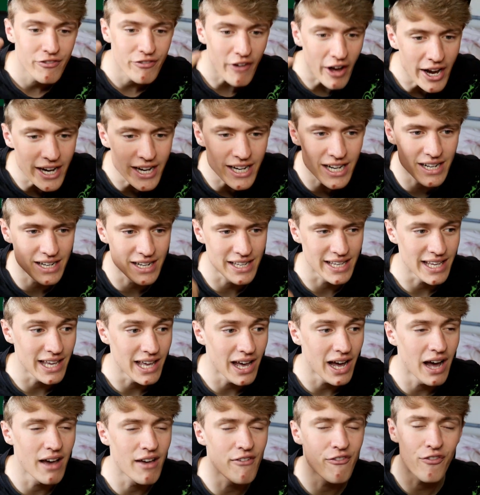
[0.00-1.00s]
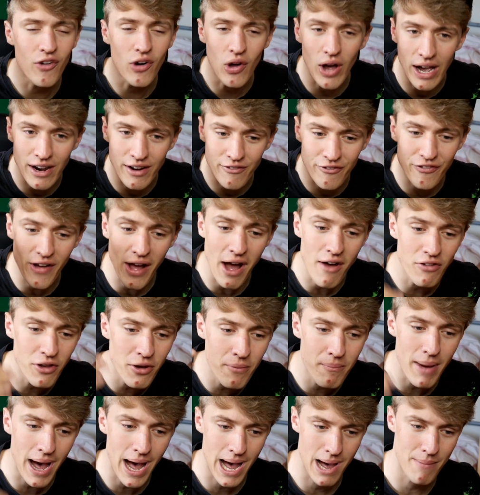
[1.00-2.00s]
Finally, I thought I'd
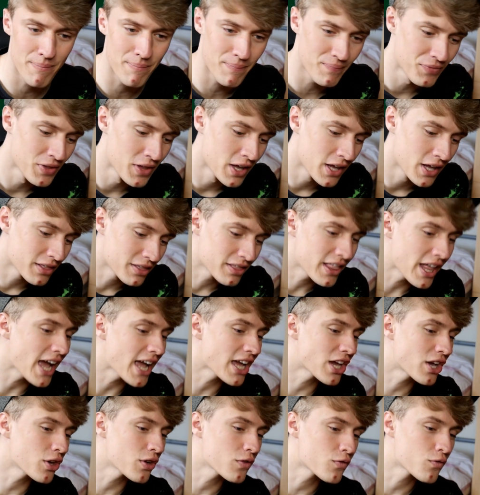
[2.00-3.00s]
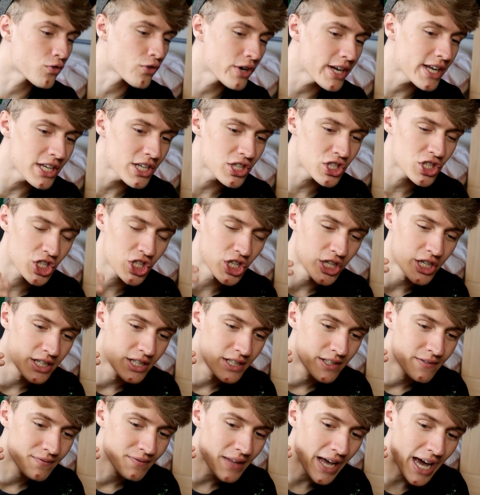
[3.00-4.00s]
found a map that could reach
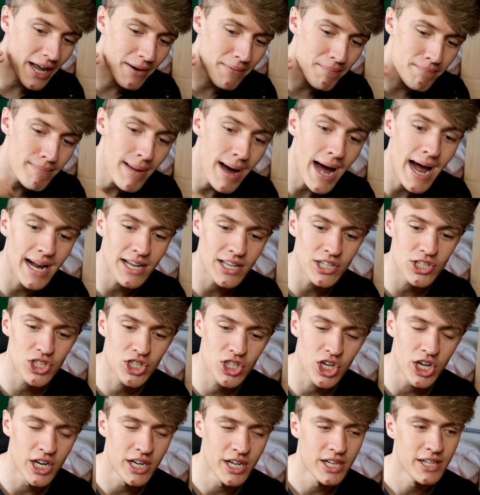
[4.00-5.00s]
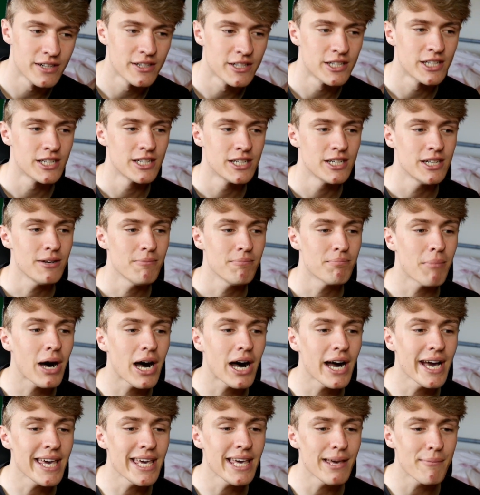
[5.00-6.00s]
and match
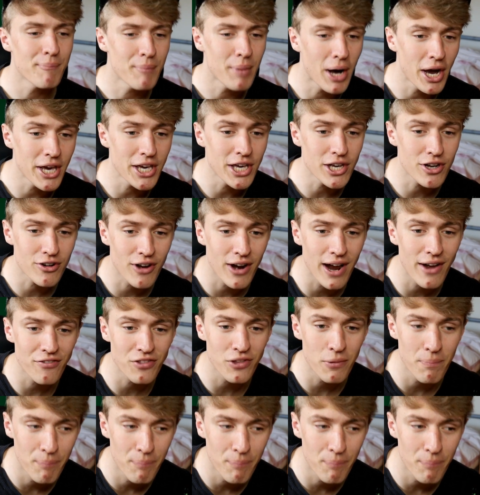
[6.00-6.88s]
my Minecraft